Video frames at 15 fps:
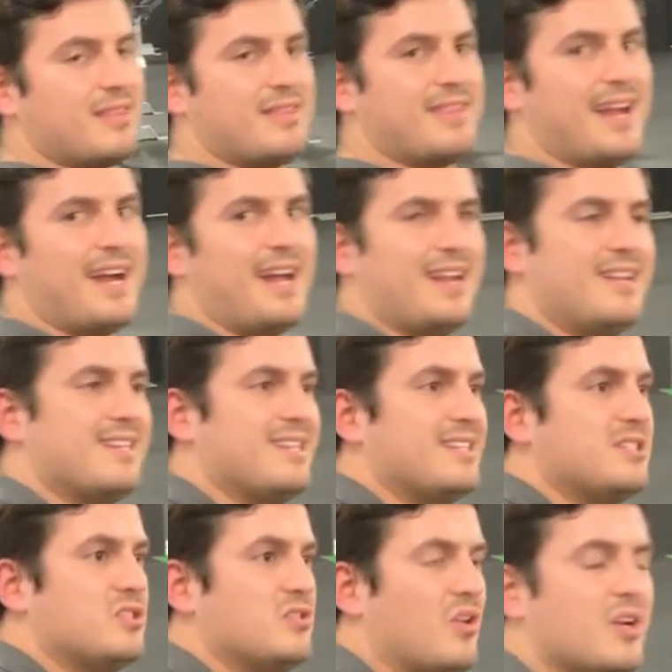That
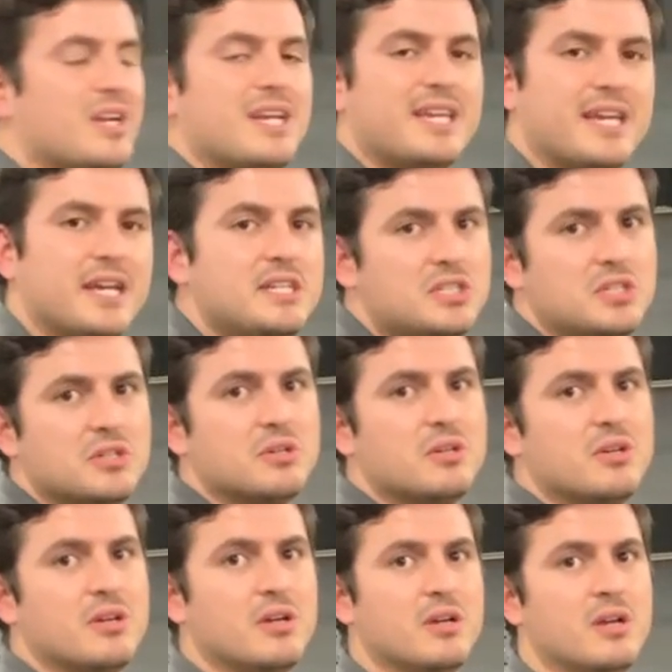is not going to get
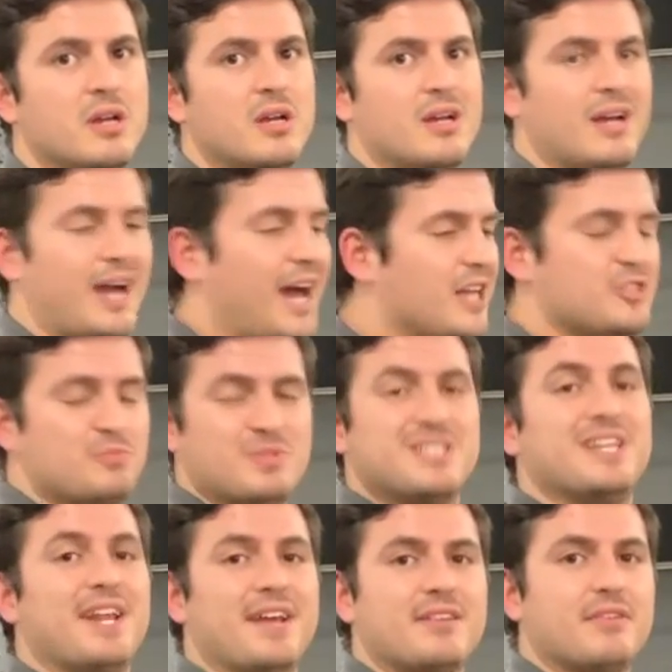you
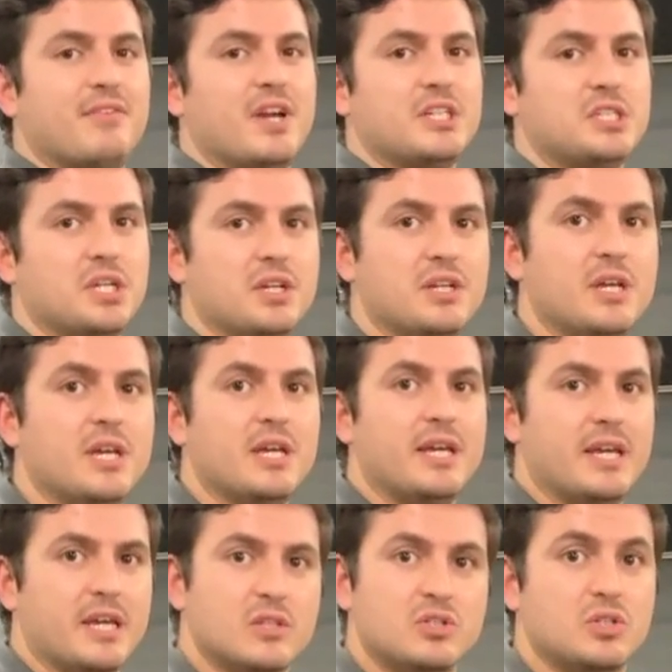100% activation
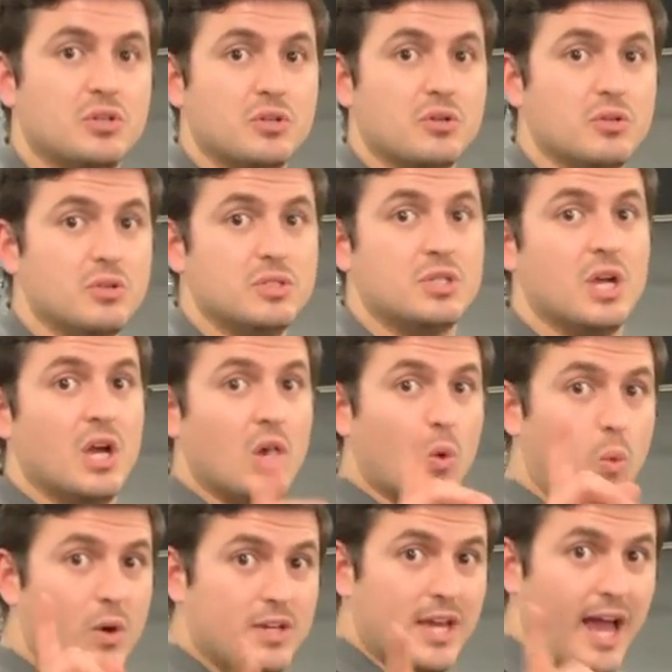into your glutes.
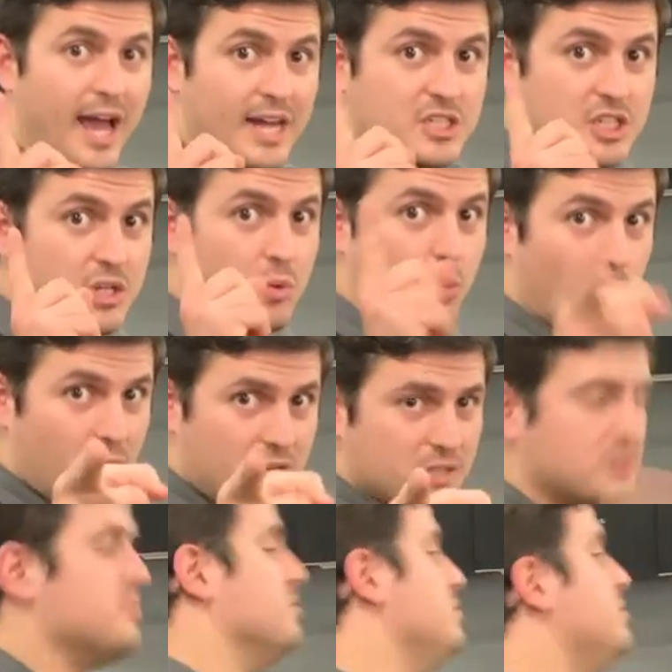What you actually want
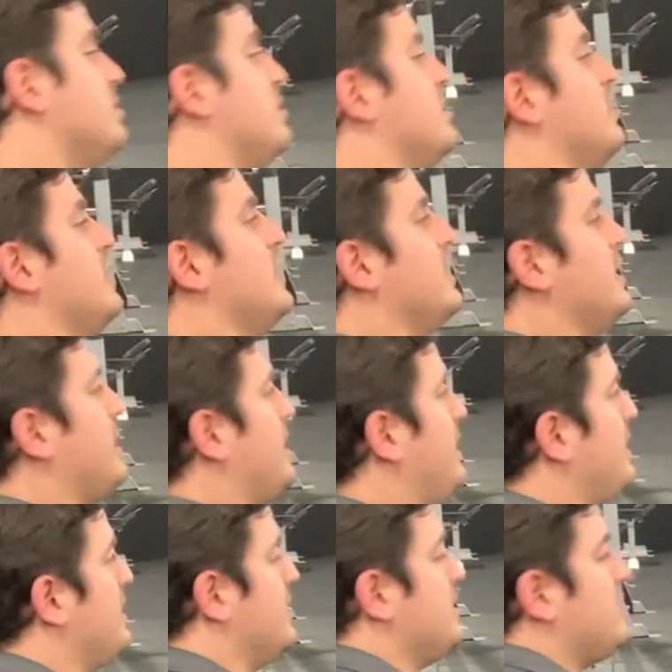to do
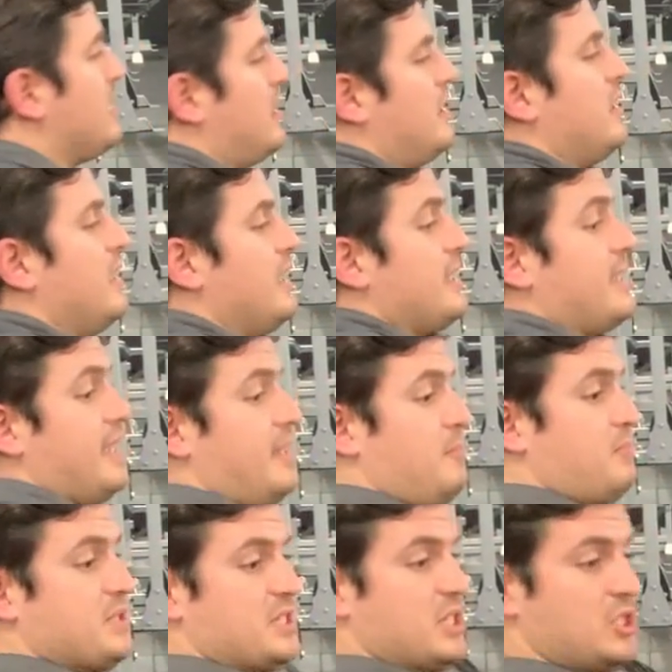is get
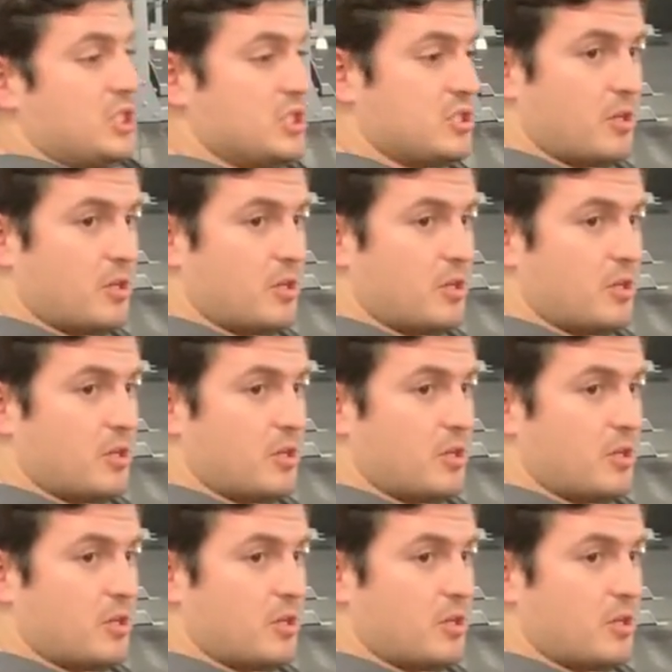in position.